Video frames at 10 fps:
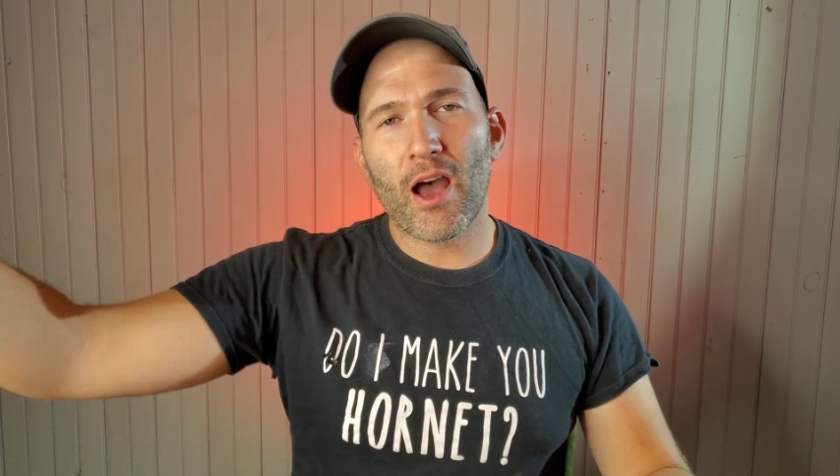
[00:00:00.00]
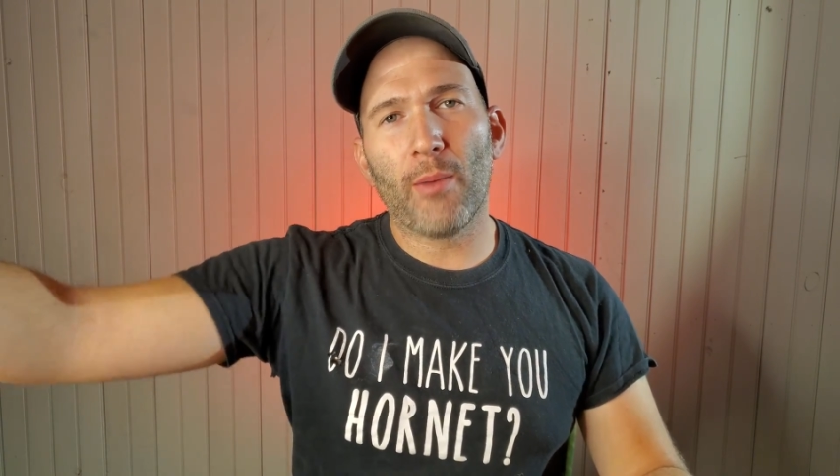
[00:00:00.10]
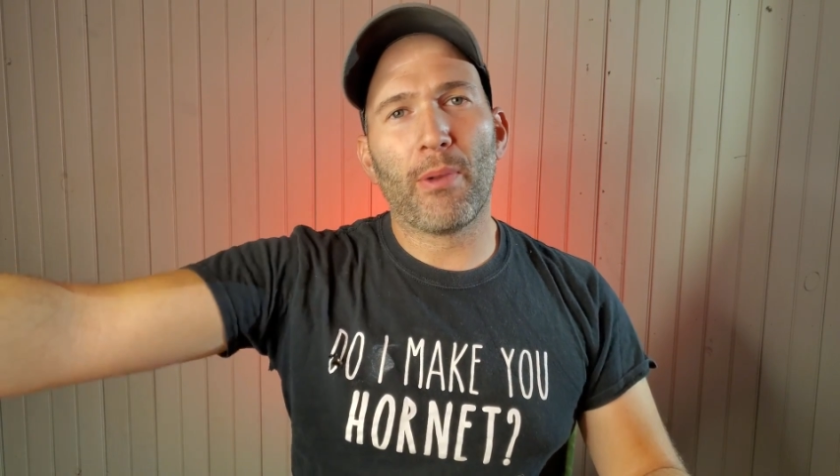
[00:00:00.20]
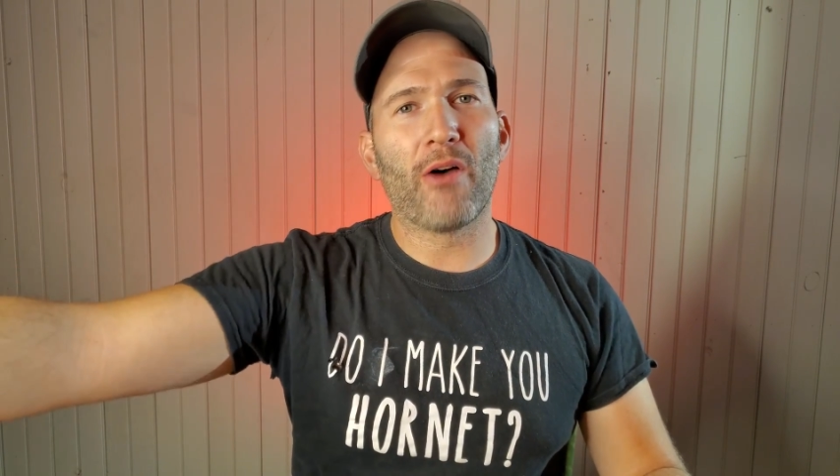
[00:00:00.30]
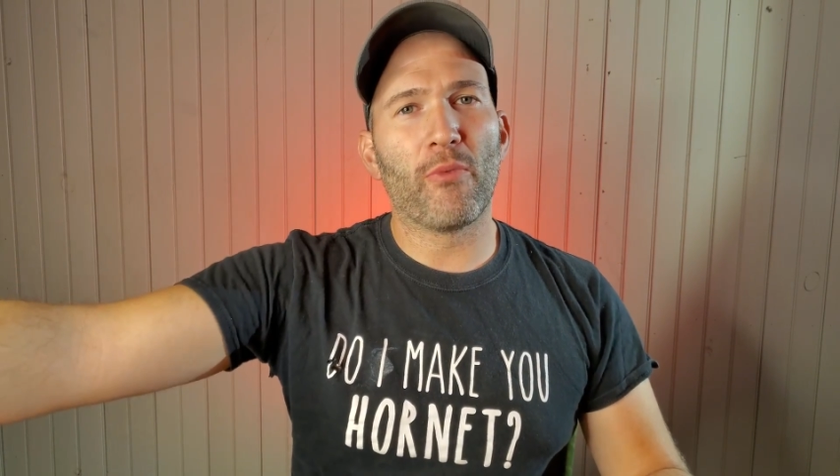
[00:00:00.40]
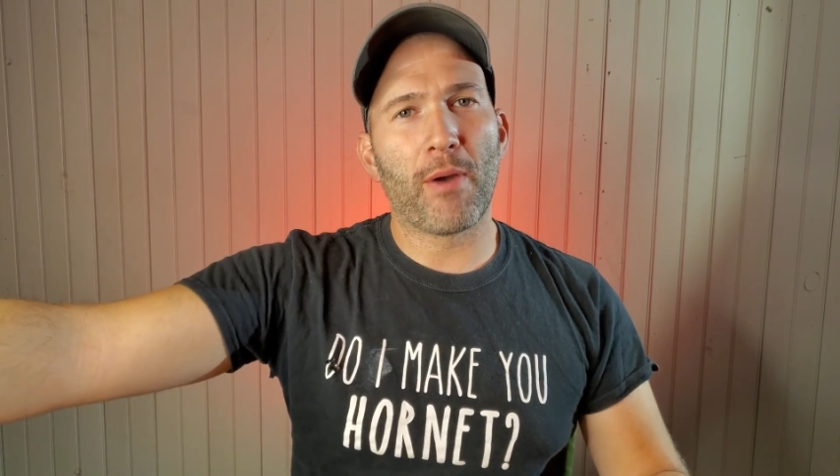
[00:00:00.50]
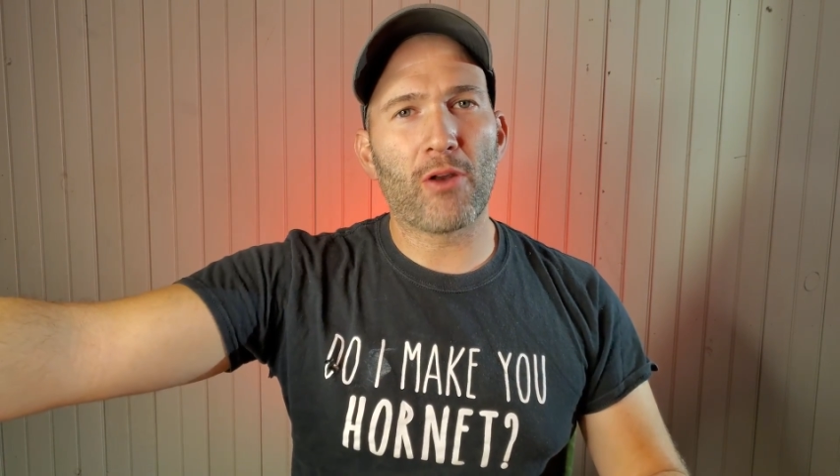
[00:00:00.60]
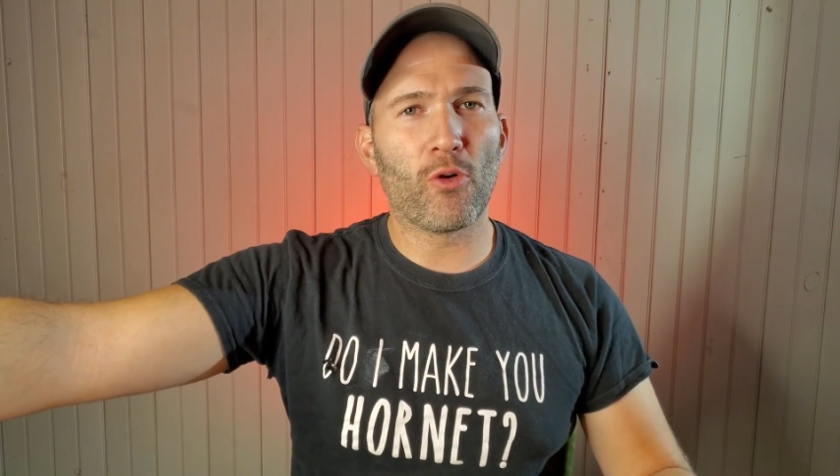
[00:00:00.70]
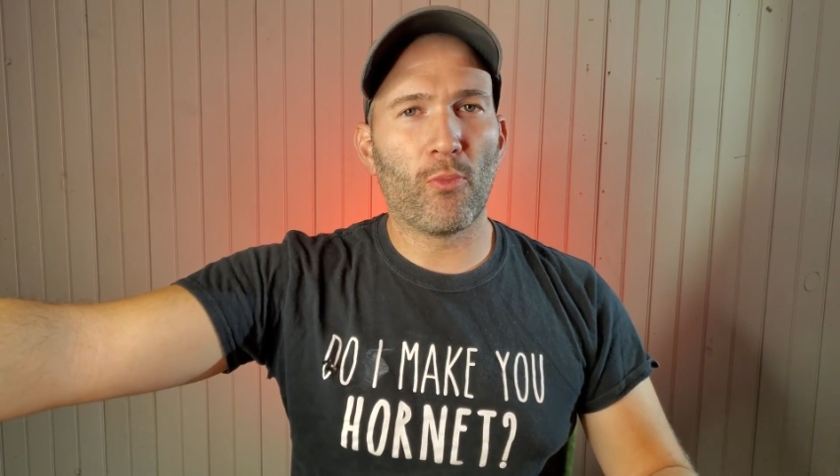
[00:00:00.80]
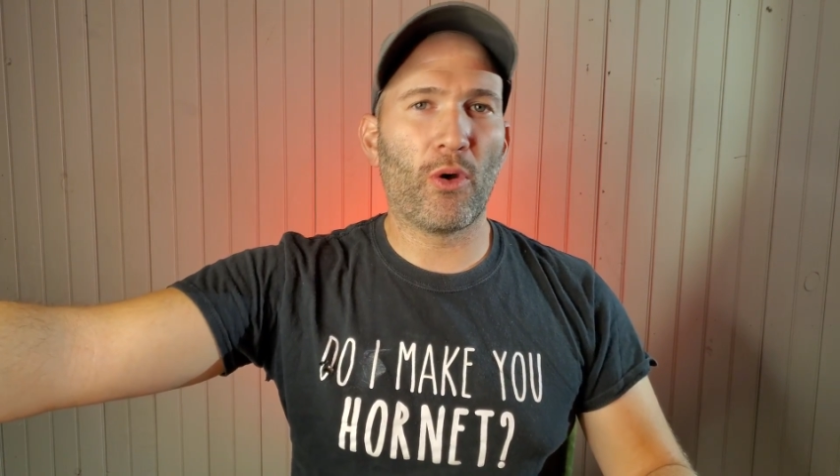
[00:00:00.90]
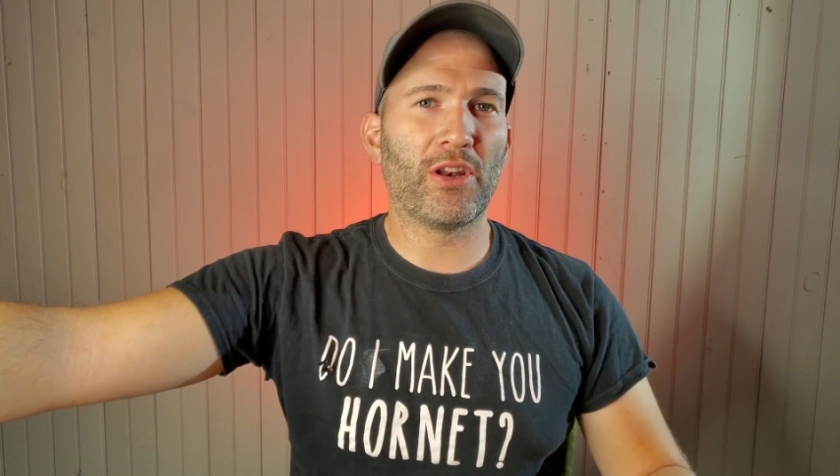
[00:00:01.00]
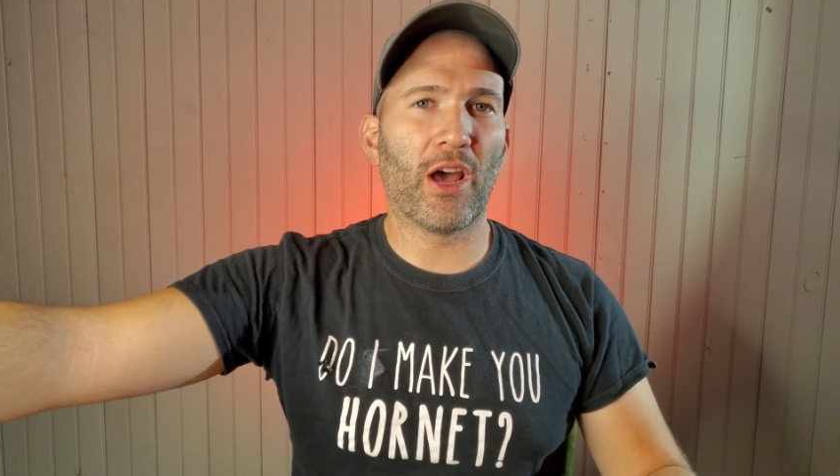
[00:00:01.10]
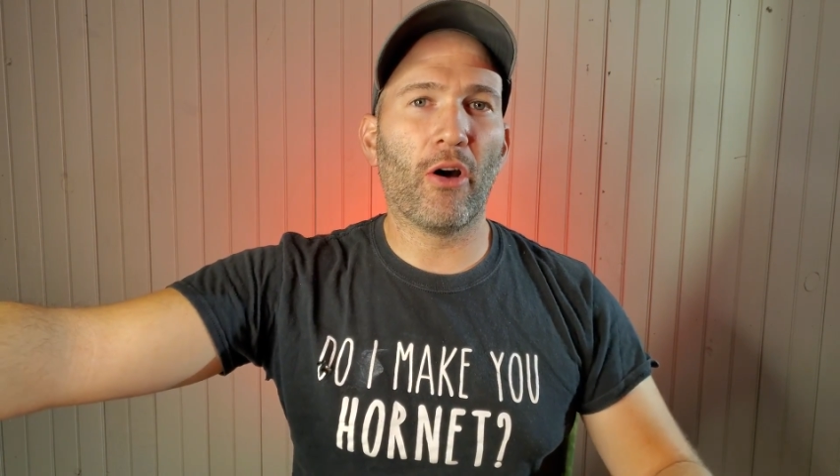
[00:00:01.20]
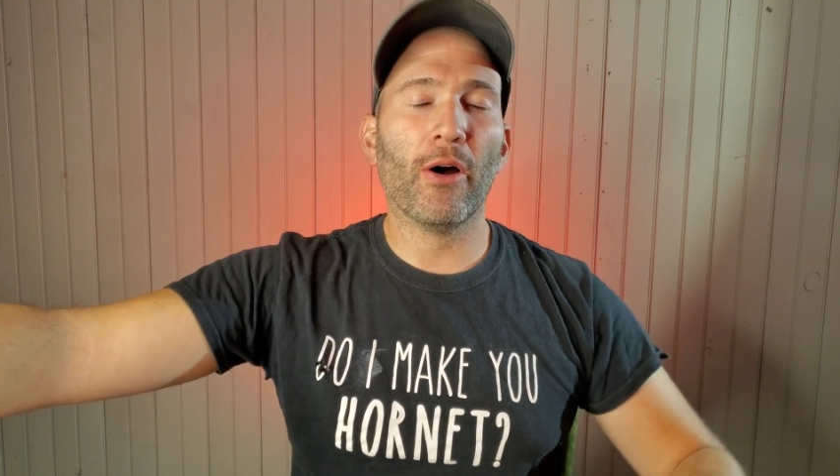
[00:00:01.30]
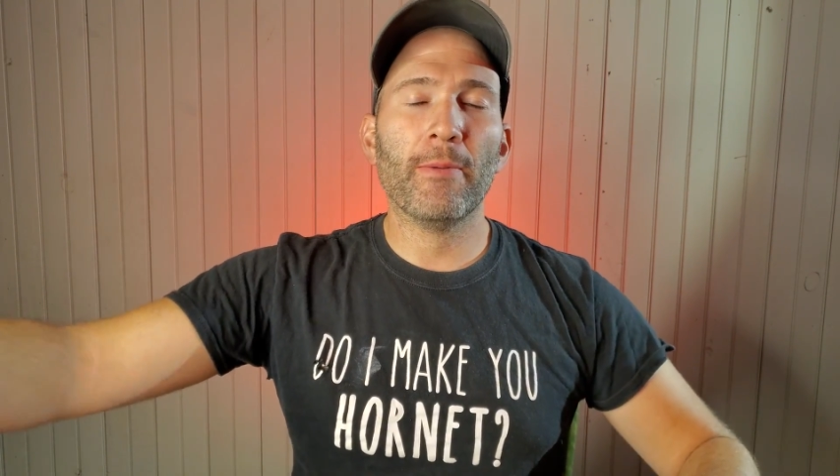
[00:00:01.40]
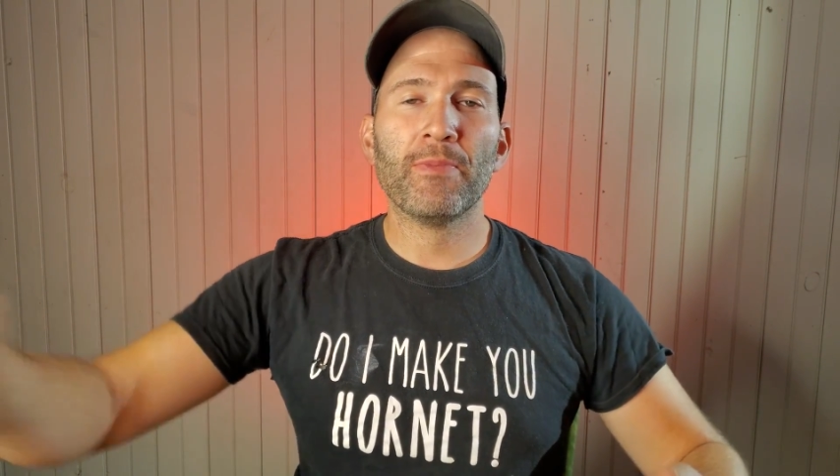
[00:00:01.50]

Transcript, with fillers: above a bedroom window.